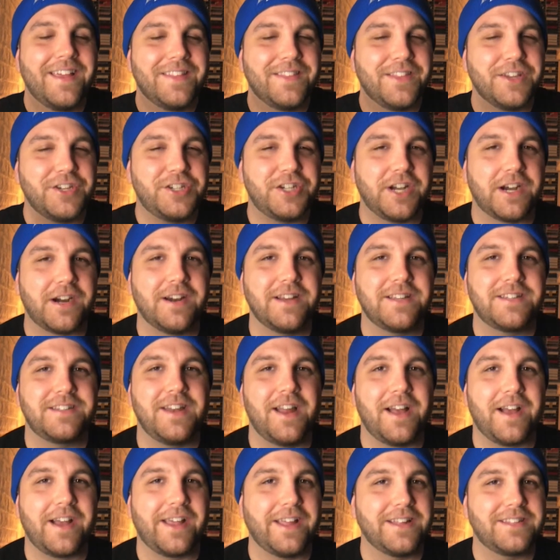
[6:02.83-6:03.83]
the Jerry's
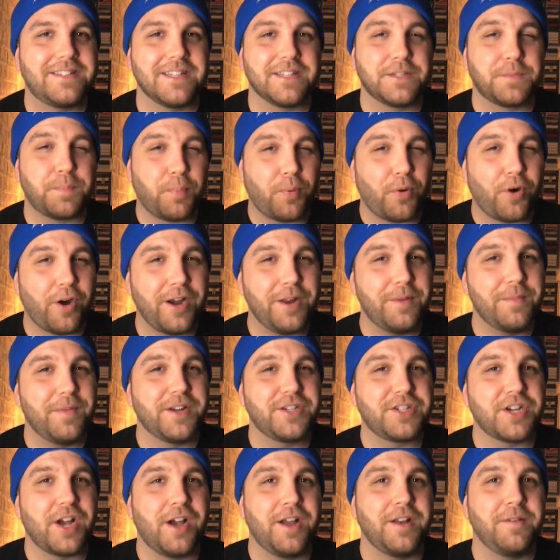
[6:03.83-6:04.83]
Nuggets is pretty
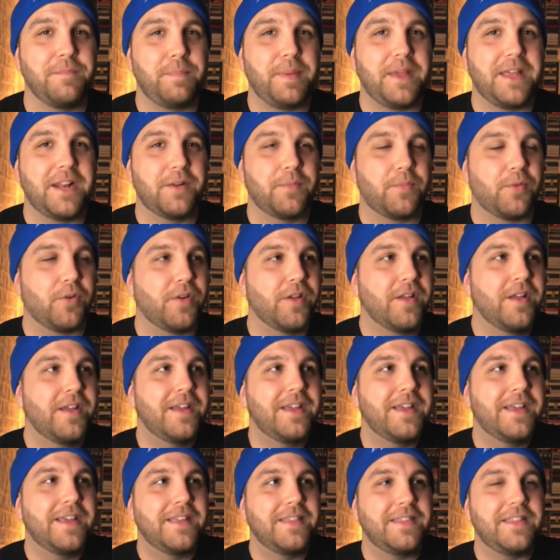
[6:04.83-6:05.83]
much unbeatable.
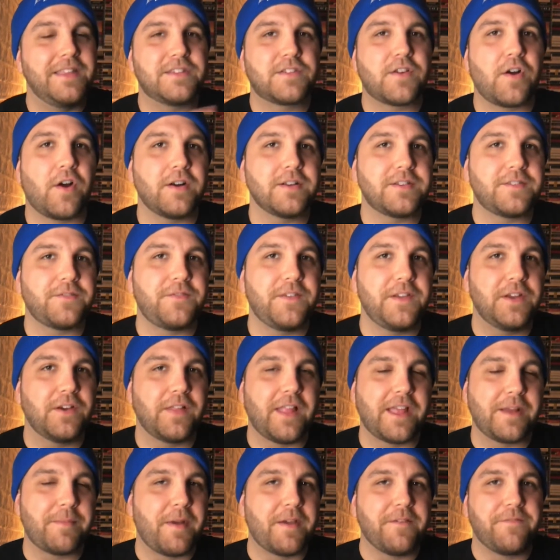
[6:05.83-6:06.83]
These cards feel
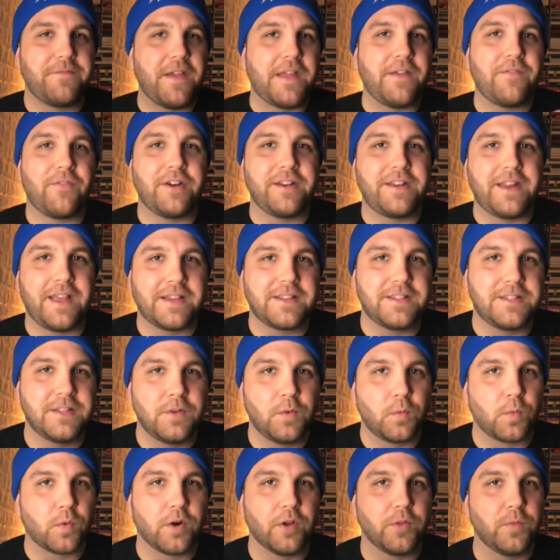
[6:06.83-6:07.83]
like my favorite decks in the
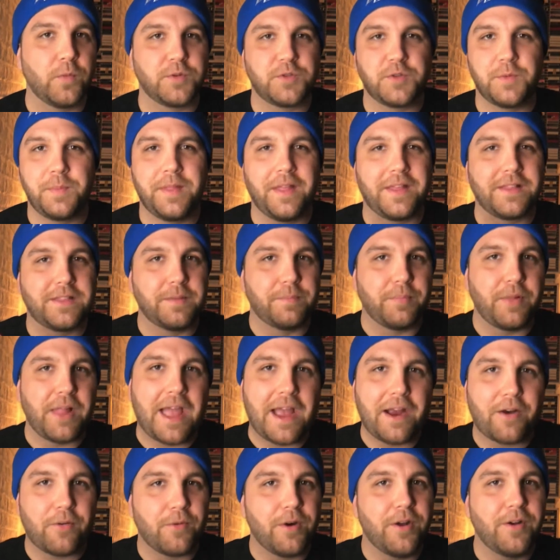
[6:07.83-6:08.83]
world, which would be like the
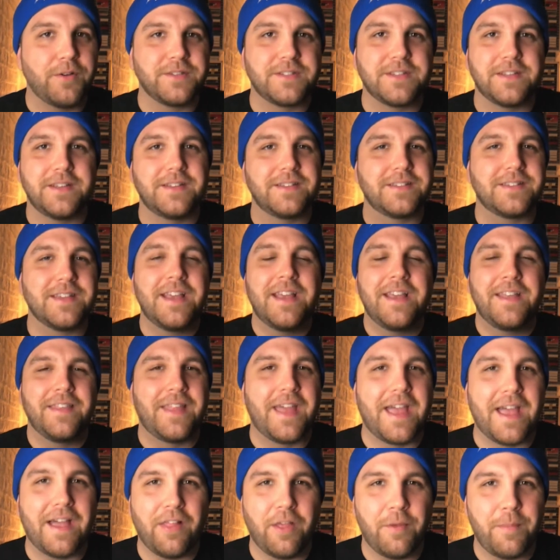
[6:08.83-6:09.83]
Black Roses,
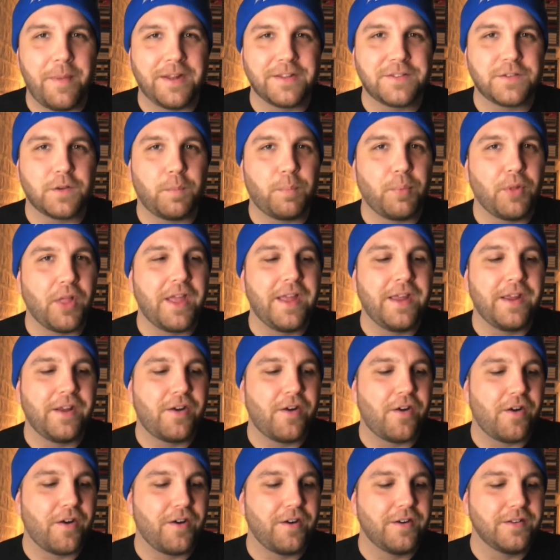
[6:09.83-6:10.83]
the Elemental playing
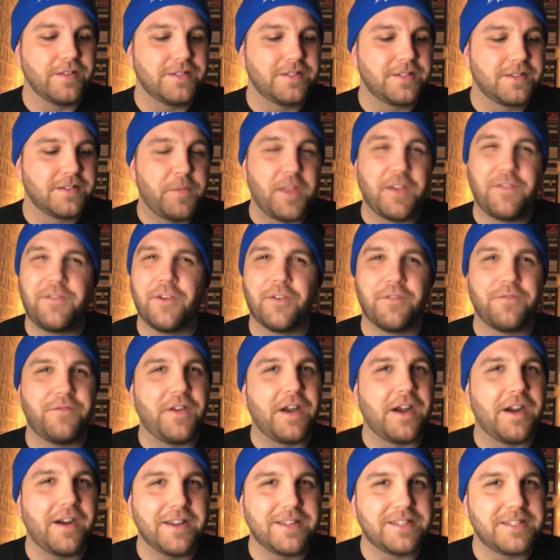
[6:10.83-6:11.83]
cards. They feel
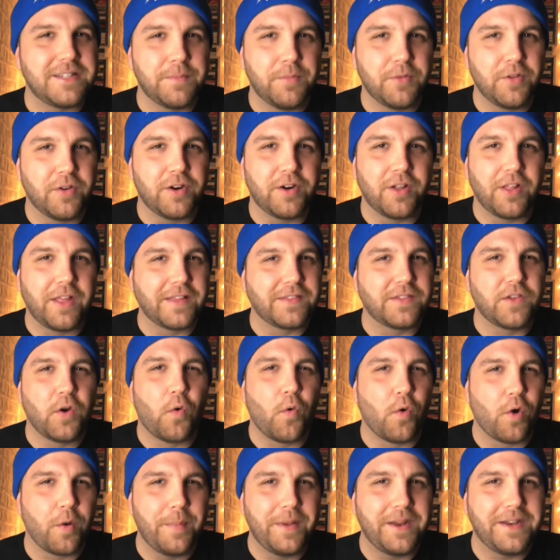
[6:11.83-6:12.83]
very similar to like the
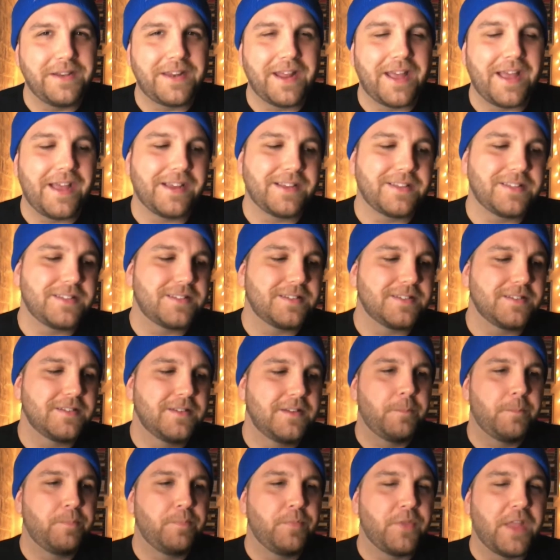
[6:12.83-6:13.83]
Orbit decks.
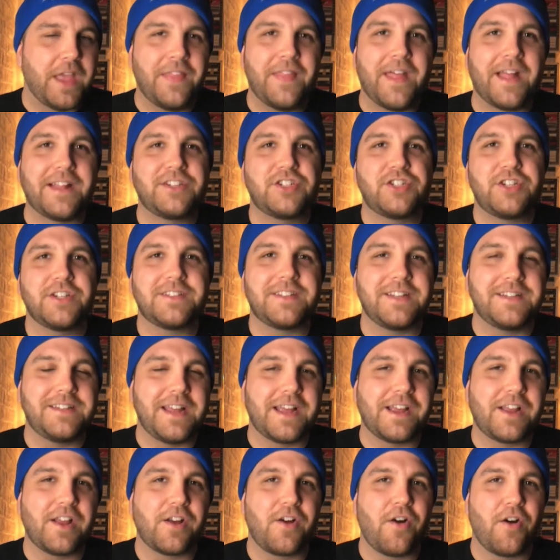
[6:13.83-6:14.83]
And that's just a
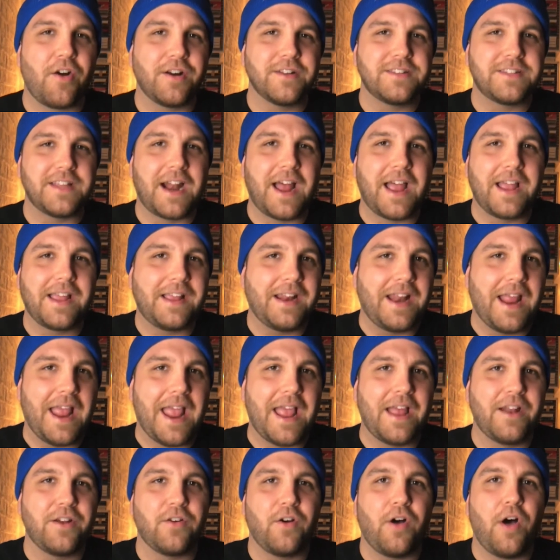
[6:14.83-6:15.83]
deck of cards that I could
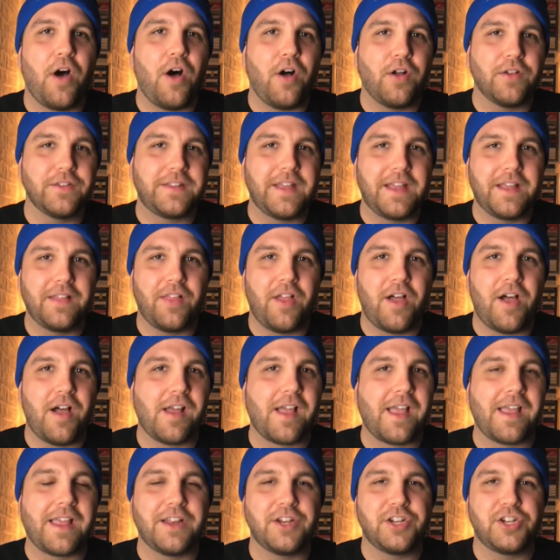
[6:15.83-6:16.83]
handle all day long.
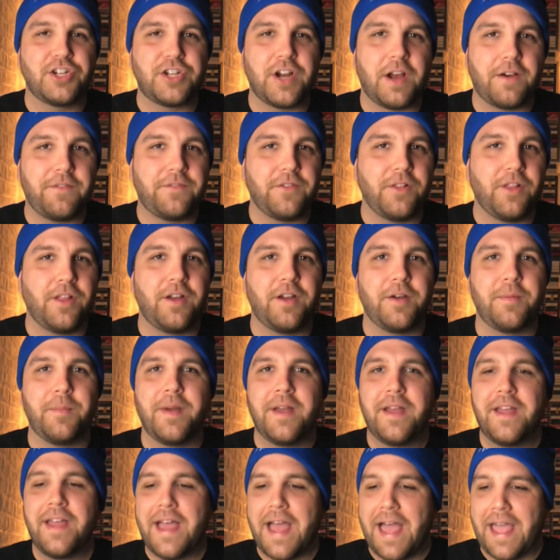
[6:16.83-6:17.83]
I could shuffle them,
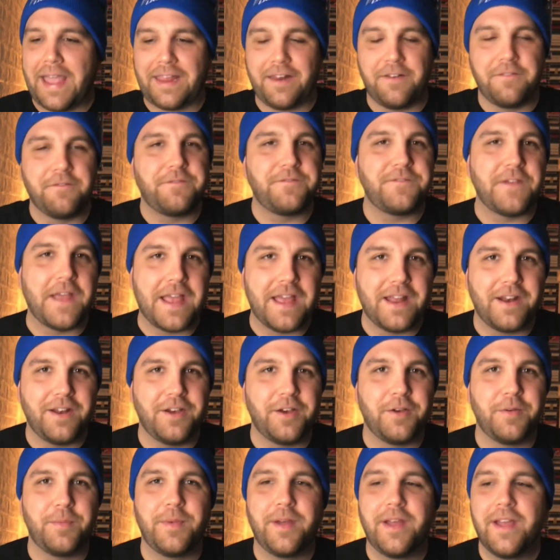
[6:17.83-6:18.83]
I can fan
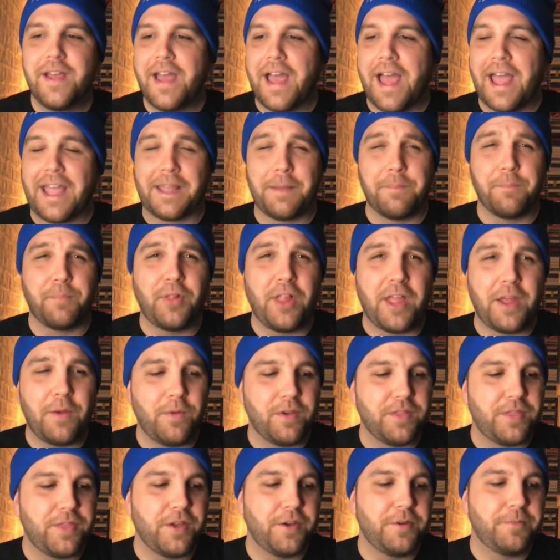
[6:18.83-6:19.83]
them, I can play
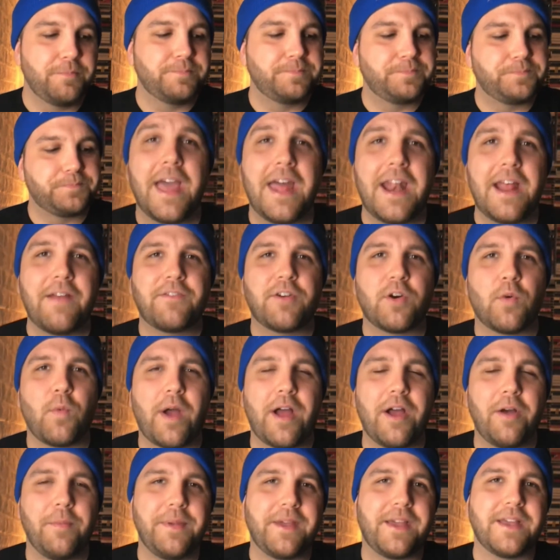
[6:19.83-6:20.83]
with them. And after a
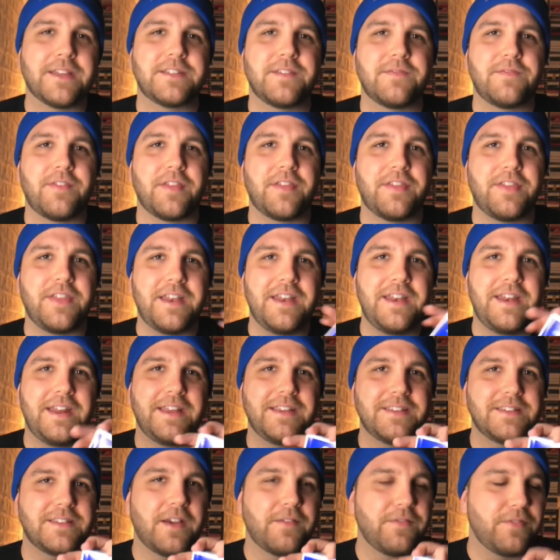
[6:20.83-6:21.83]
while, because of the
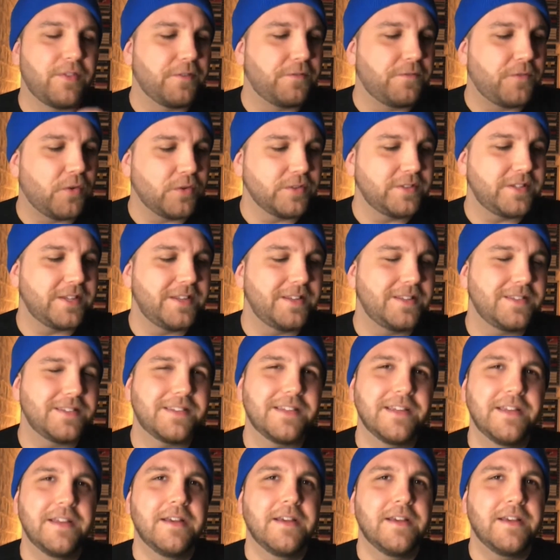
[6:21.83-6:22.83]
thinness of the
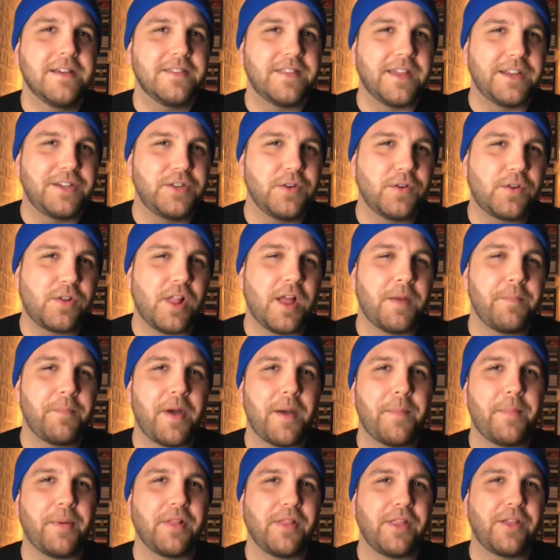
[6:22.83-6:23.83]
Fultons, they do clump
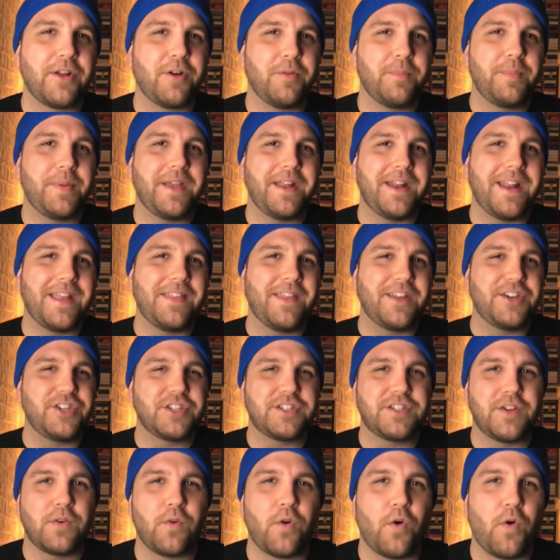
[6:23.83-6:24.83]
up a little bit and they
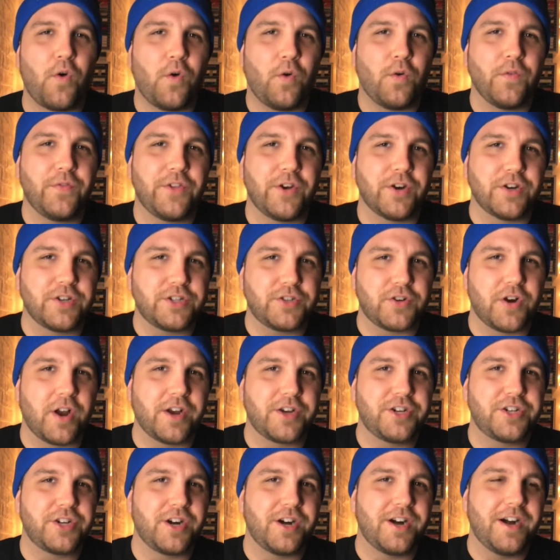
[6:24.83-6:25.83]
just don't hold their
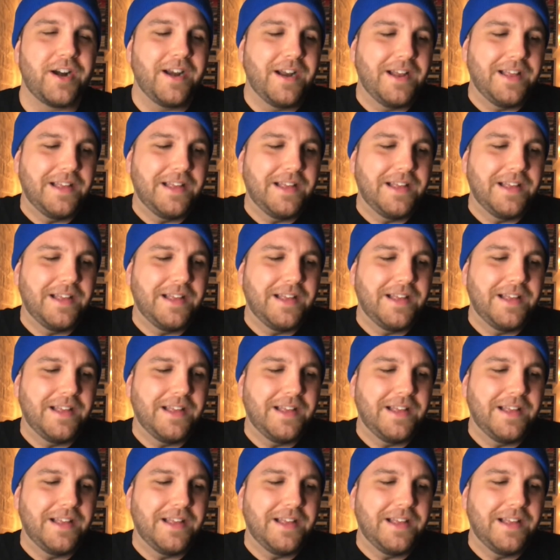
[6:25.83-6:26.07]
structure